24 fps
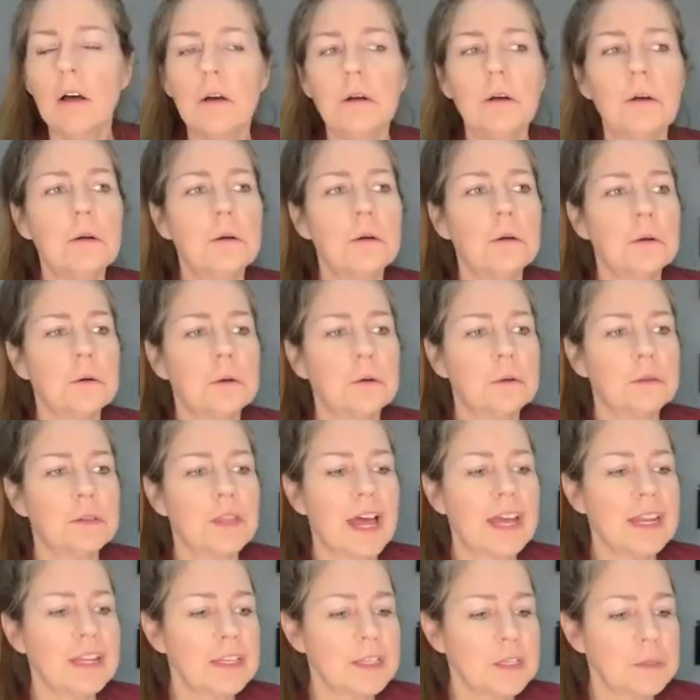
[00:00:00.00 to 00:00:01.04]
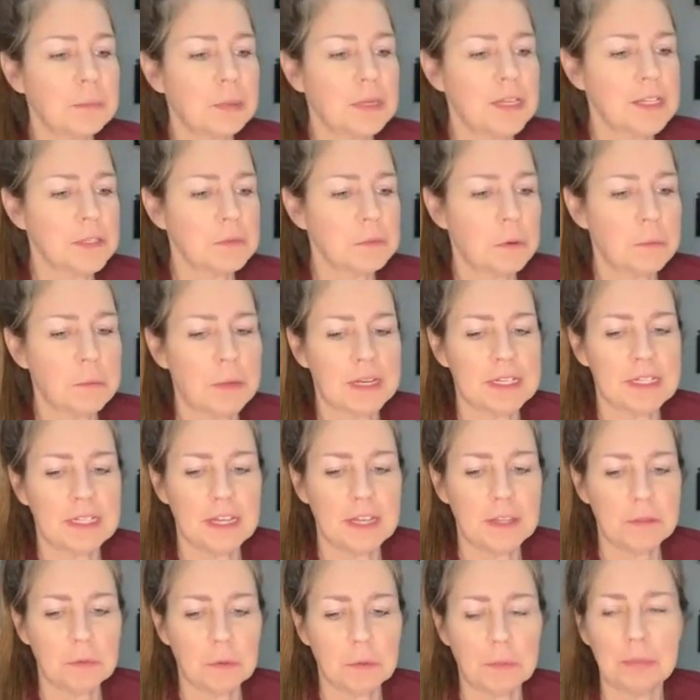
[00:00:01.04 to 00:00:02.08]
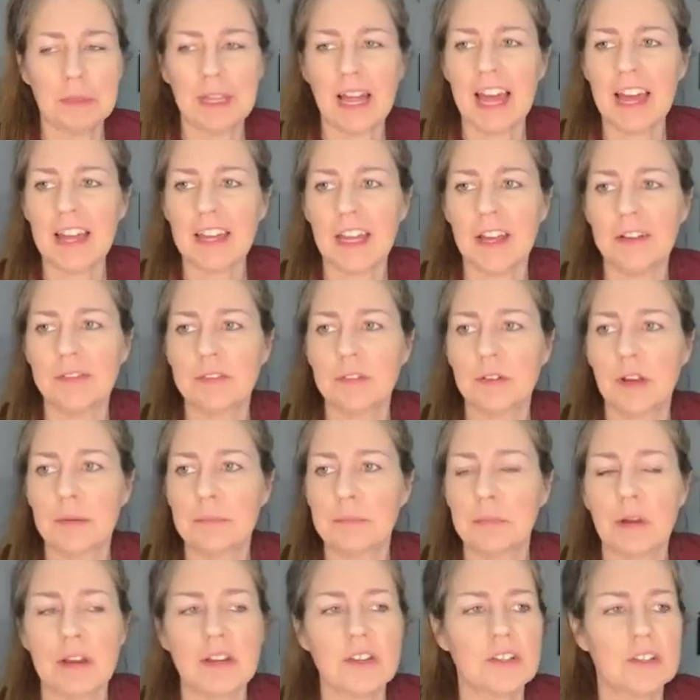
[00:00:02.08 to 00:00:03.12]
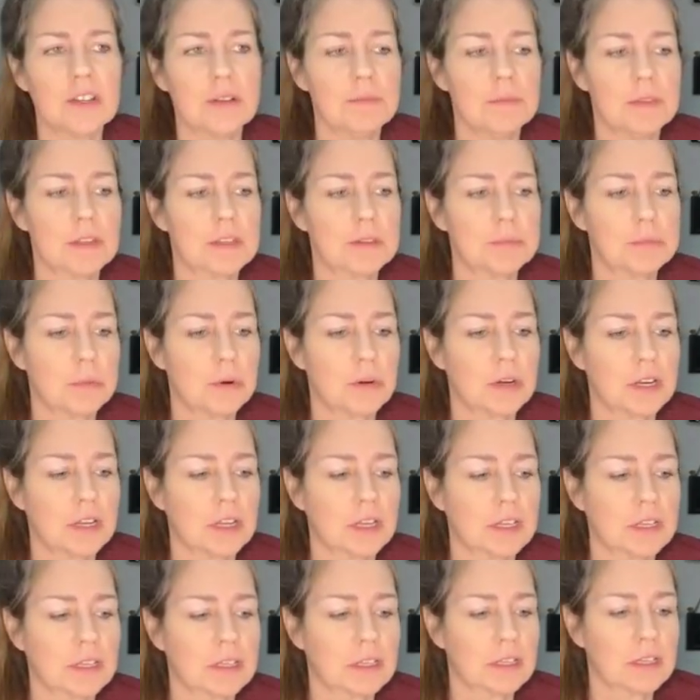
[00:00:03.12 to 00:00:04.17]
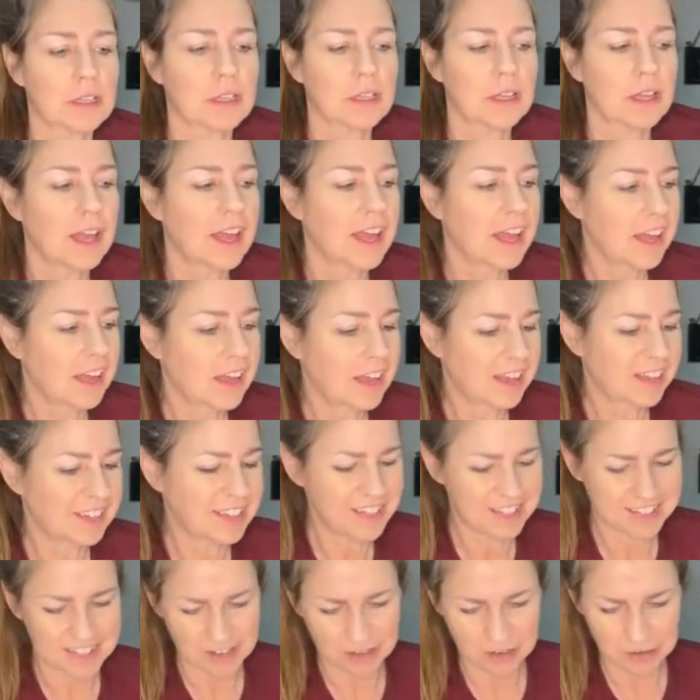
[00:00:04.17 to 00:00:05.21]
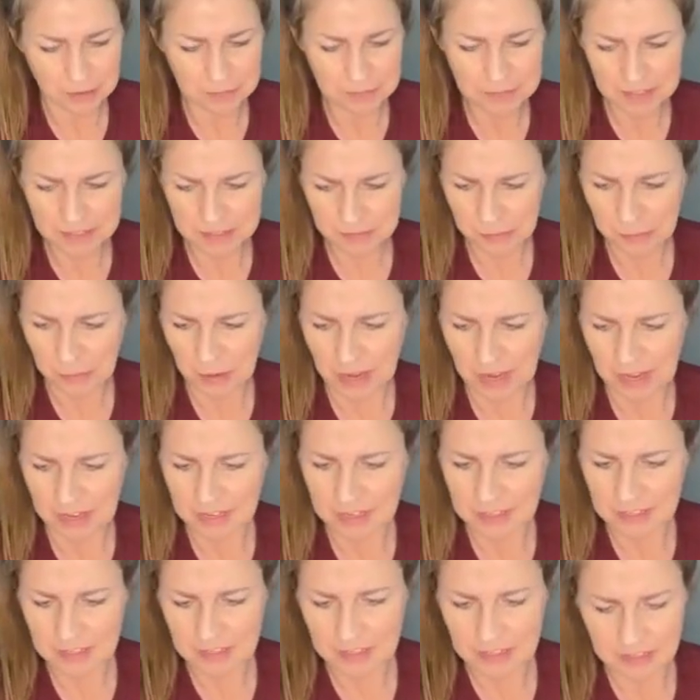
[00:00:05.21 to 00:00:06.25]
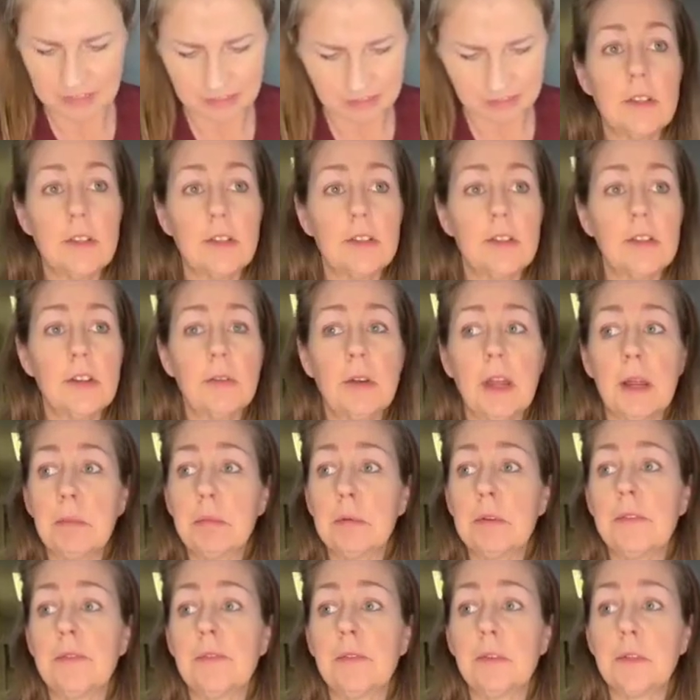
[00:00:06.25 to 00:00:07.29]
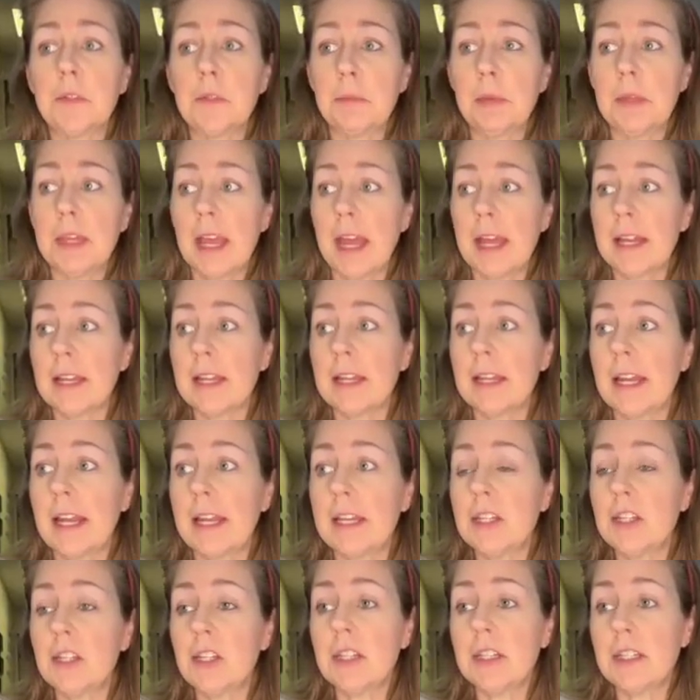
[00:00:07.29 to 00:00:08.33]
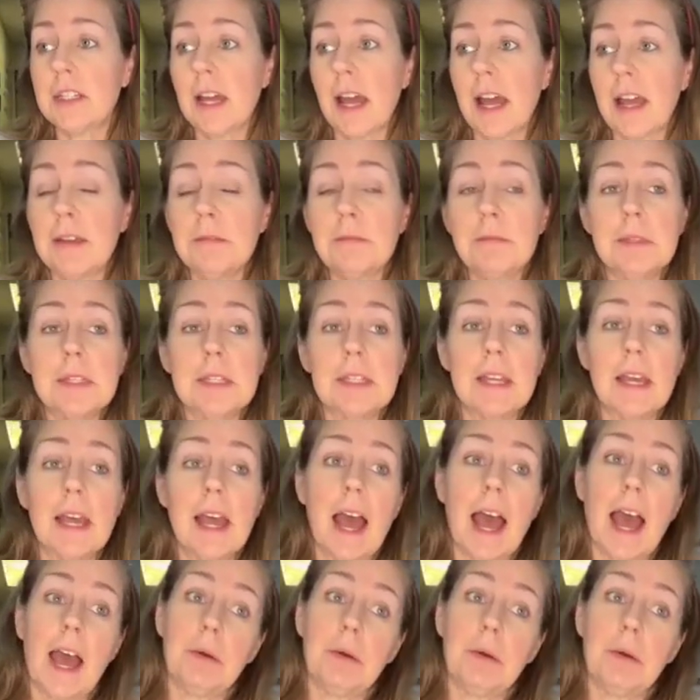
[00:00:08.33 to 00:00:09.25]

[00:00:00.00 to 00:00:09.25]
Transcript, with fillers: Oh, that explains why my teeth were black after I brushed them this morning. At least I hope that's why. Did you know April Fools began in ancient times?